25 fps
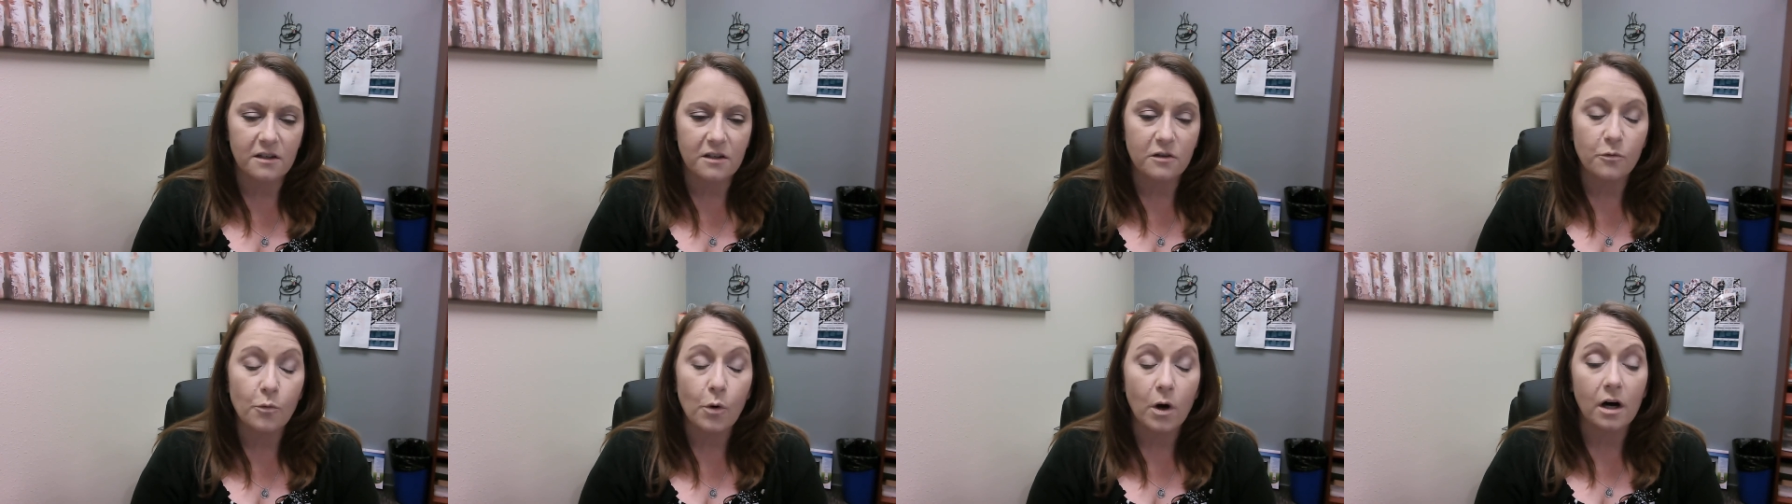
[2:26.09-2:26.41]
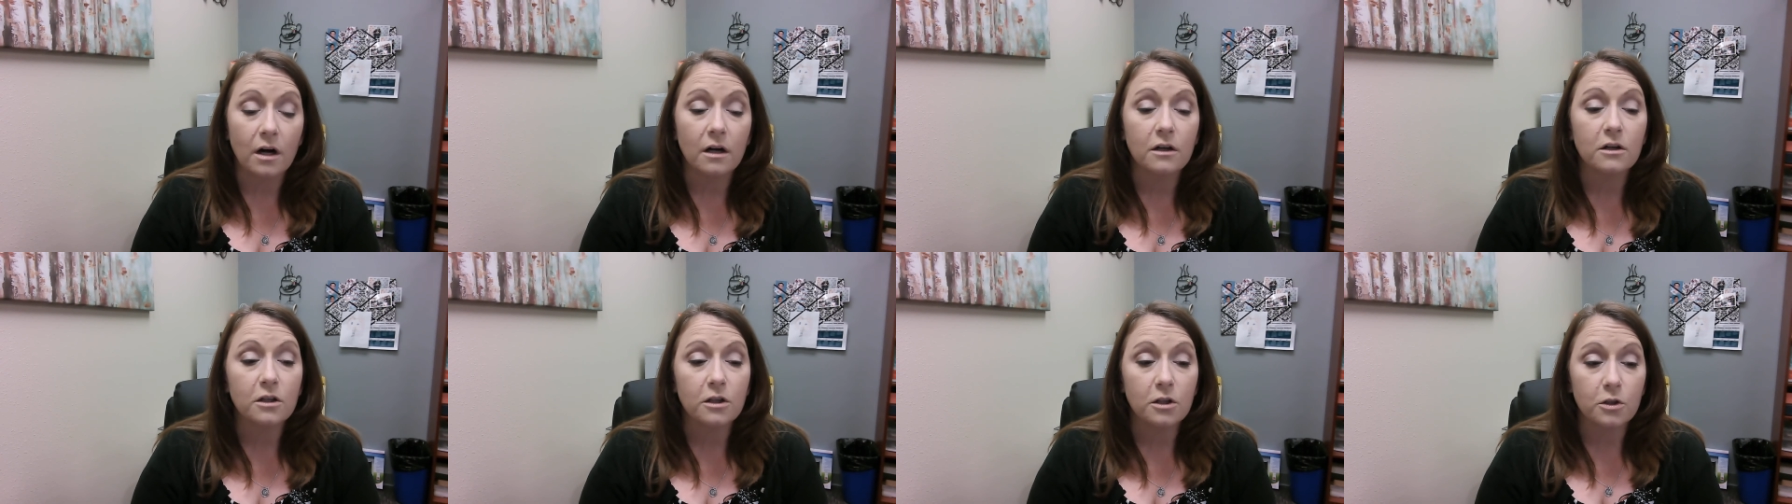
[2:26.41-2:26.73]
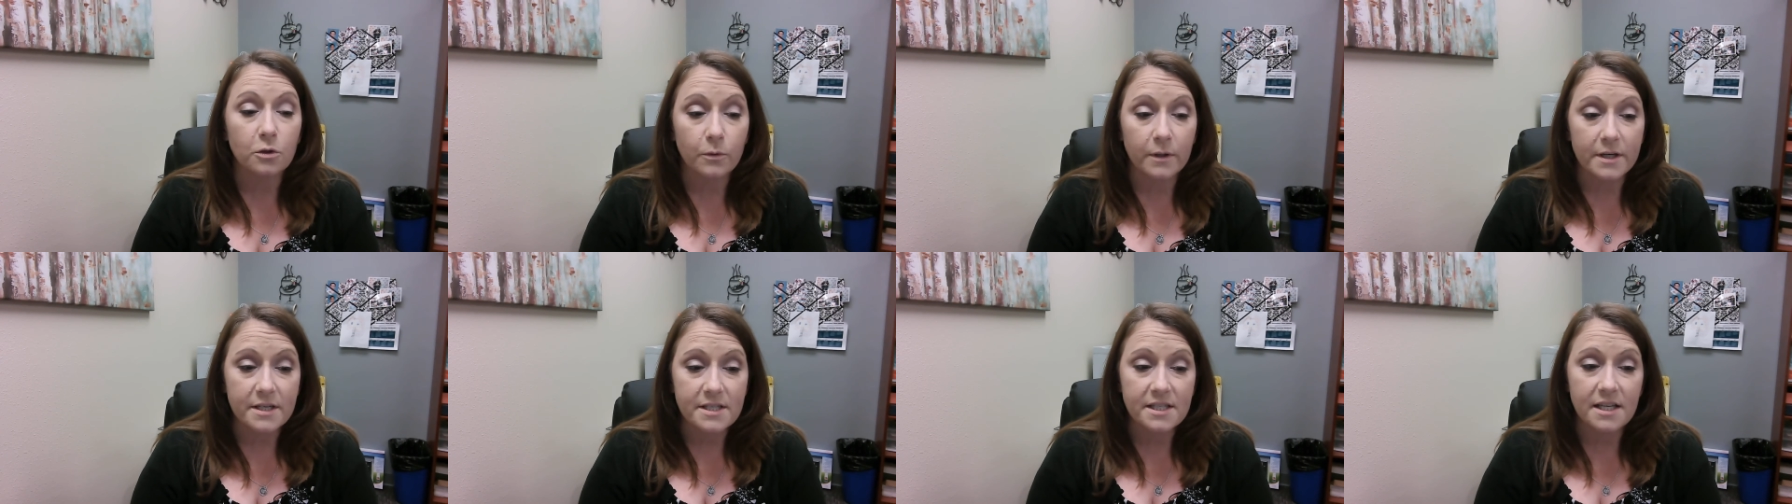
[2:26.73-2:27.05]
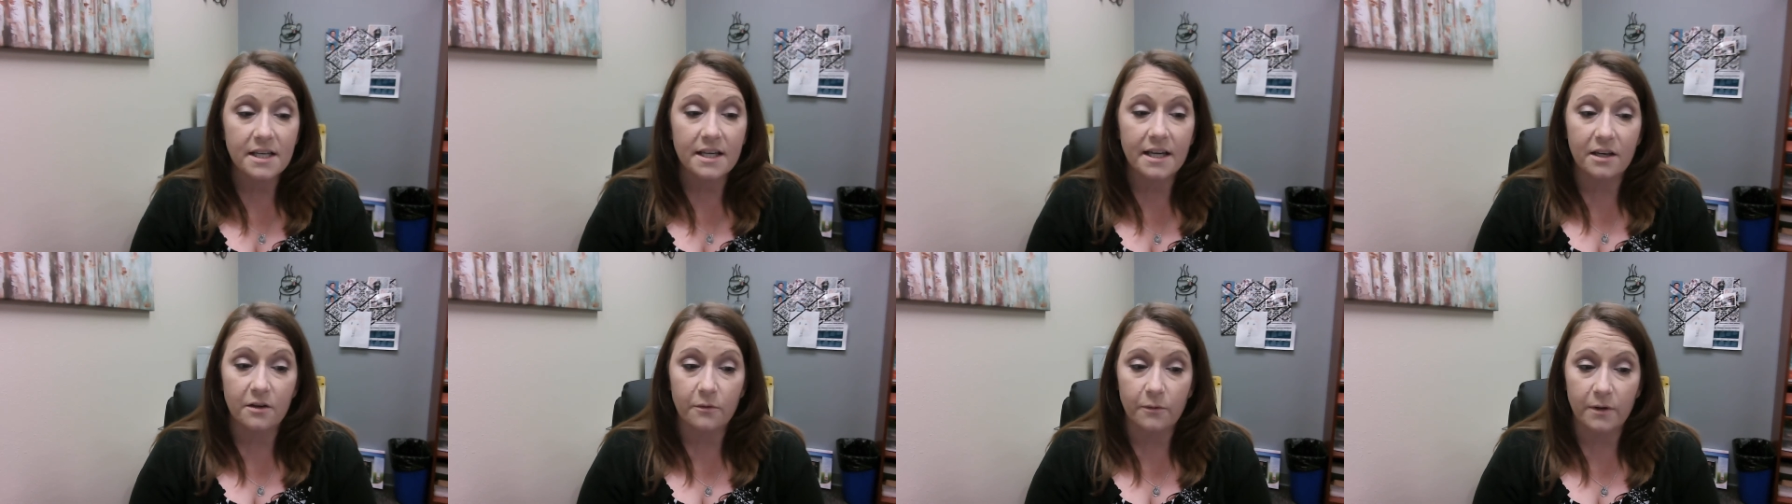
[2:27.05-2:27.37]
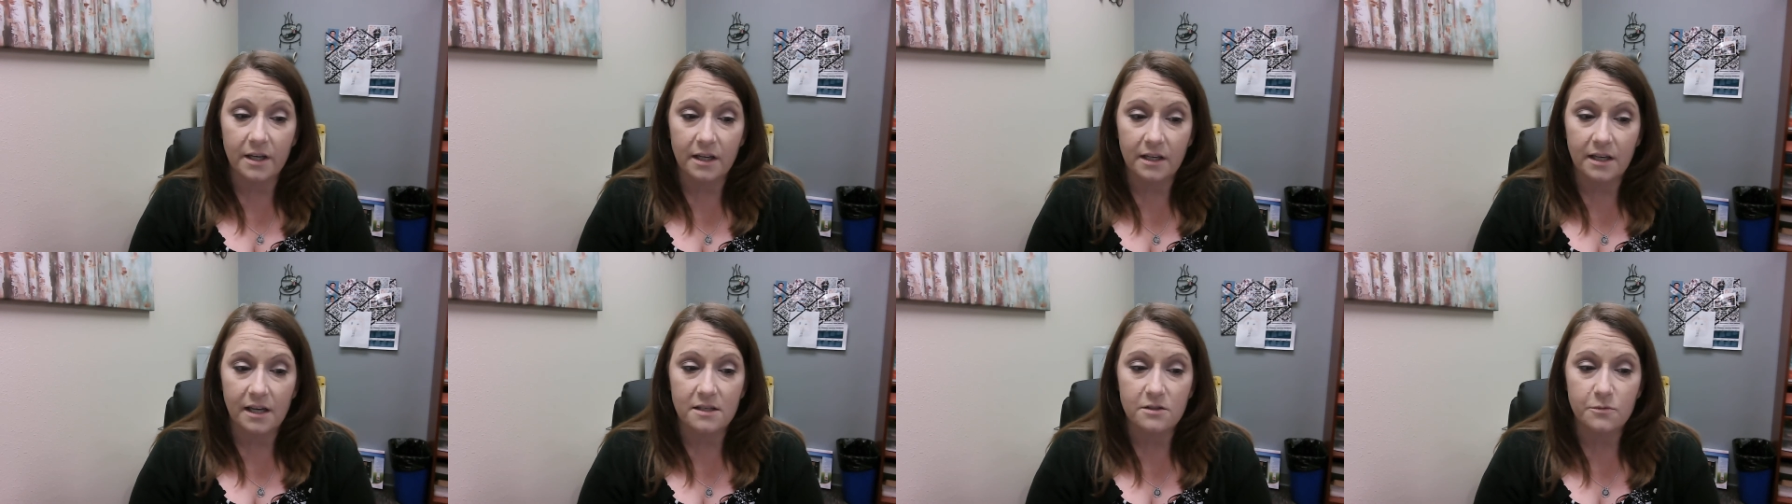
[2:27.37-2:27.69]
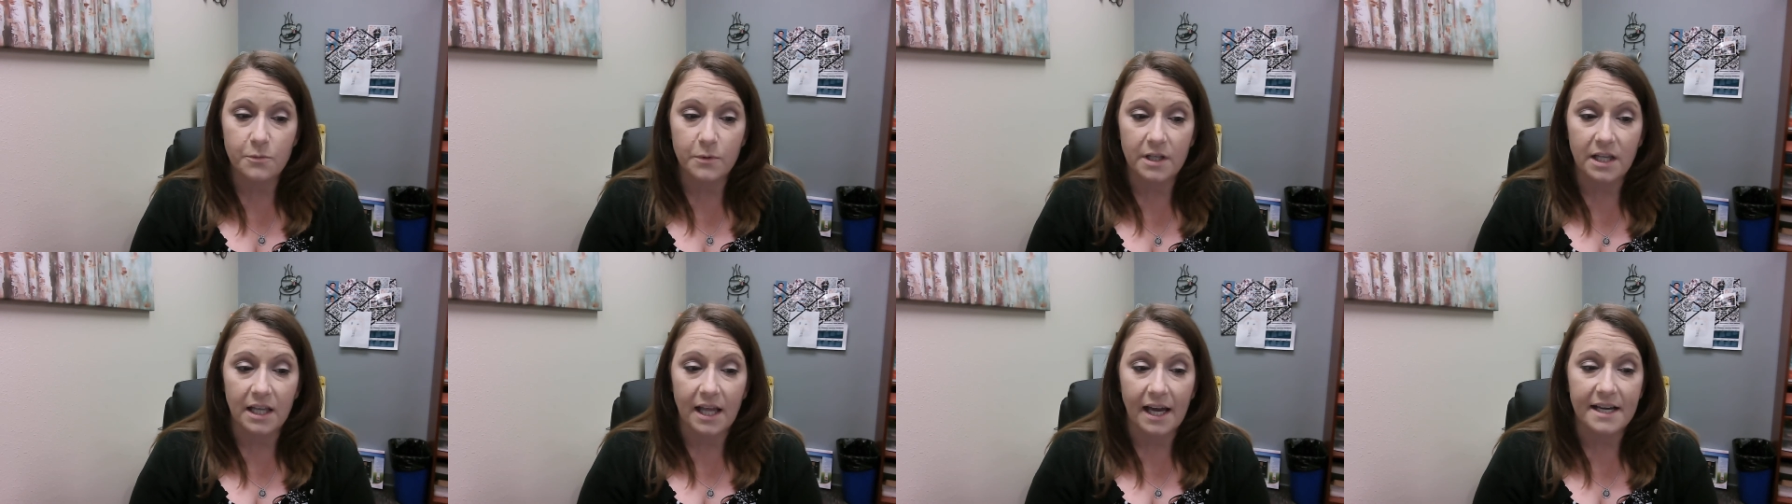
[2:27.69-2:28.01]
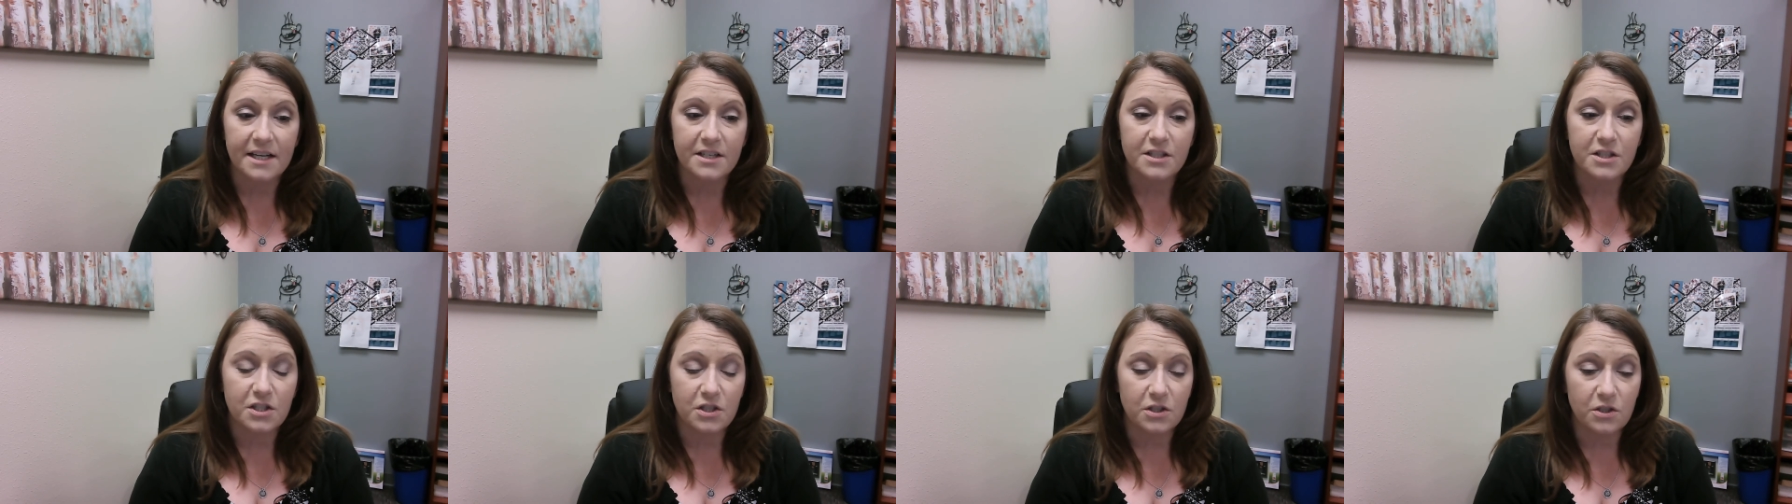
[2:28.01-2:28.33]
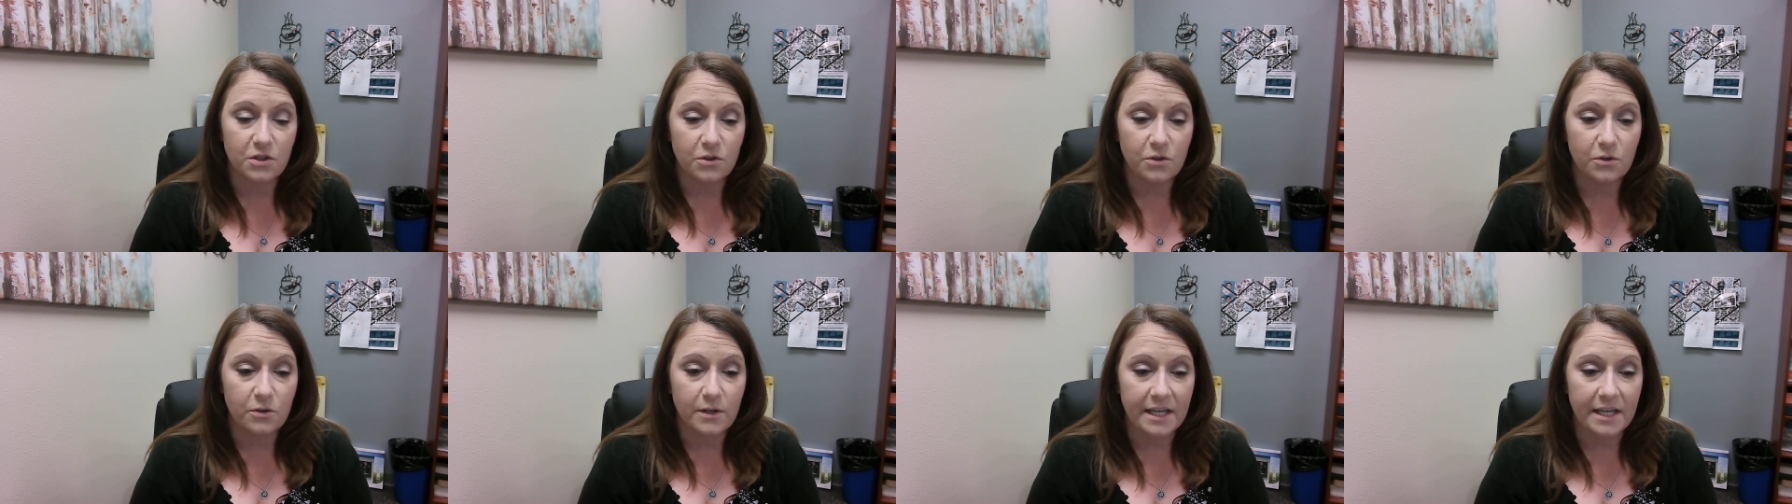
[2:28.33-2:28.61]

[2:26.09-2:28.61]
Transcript: well, Clarissa Enriquez would like to